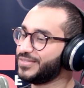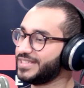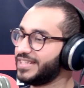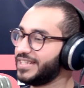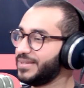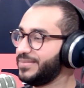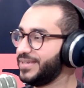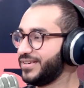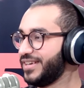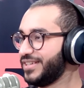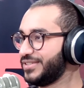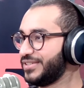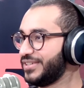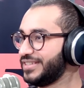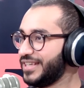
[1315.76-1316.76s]
it's going to be a
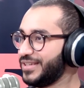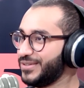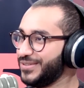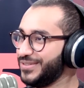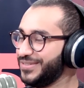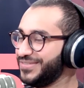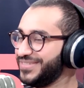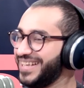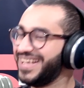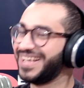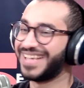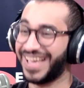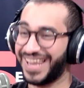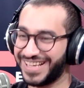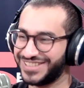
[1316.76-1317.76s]
restaurant. I don't know if it's a
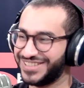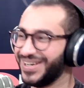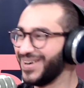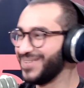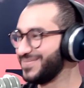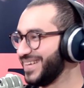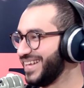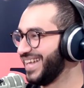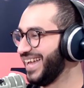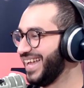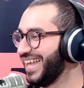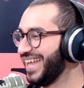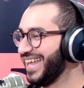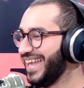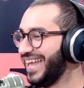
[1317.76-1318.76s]
Karak shop.
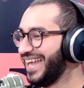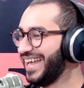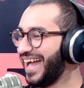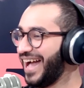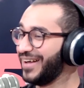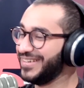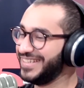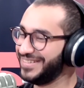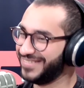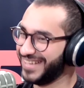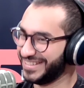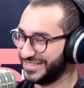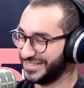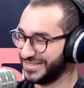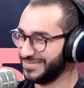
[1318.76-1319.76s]
I'll leave
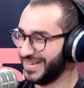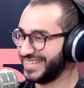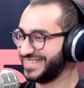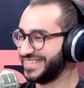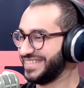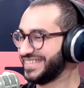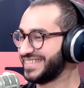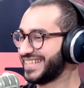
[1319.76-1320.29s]
that to the masters.